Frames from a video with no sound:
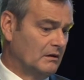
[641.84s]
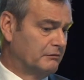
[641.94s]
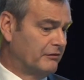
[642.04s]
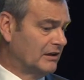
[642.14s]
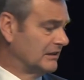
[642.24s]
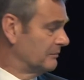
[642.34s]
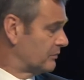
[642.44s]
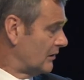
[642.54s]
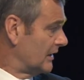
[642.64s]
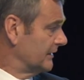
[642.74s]
And finally,
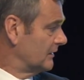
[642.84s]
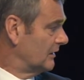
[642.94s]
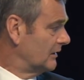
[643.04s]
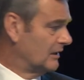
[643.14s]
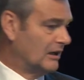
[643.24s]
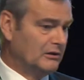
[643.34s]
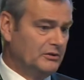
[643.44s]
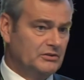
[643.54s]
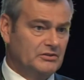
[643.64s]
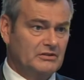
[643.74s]
Brian uh,
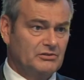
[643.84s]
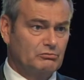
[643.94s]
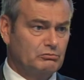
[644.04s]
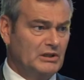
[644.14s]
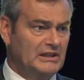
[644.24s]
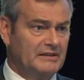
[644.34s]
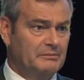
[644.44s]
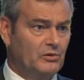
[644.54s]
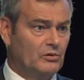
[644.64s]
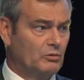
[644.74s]
alluded to this really
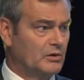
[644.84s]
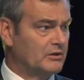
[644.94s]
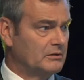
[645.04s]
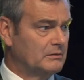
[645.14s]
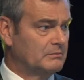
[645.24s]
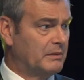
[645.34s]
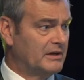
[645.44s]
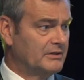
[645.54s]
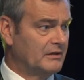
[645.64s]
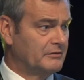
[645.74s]
important work on
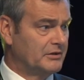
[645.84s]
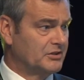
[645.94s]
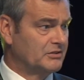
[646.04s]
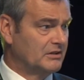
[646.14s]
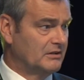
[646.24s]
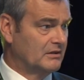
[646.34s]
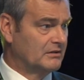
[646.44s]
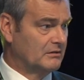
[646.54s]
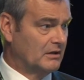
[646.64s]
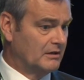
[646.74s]
biodiversity that
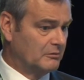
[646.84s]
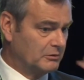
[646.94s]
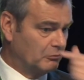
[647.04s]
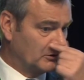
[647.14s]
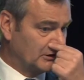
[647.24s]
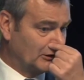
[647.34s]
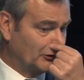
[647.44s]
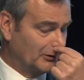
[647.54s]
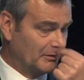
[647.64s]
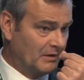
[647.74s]
uh, we're working
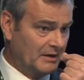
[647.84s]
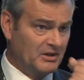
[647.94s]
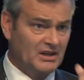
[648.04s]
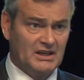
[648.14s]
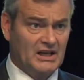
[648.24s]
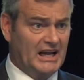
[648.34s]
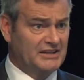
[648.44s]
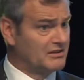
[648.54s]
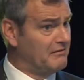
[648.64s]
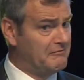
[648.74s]
on at the moment.
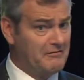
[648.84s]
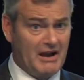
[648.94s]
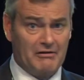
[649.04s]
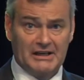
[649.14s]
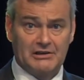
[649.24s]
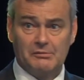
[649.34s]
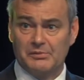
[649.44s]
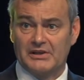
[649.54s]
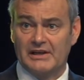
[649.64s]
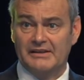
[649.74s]
It's a very
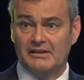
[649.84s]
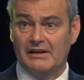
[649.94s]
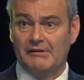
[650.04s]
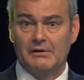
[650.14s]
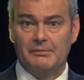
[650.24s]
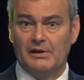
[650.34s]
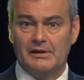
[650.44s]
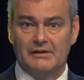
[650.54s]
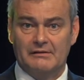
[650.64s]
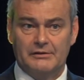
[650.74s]
complicated area,
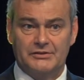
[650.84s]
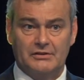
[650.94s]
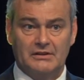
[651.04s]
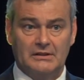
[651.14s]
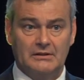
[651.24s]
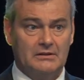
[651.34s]
biodiversity,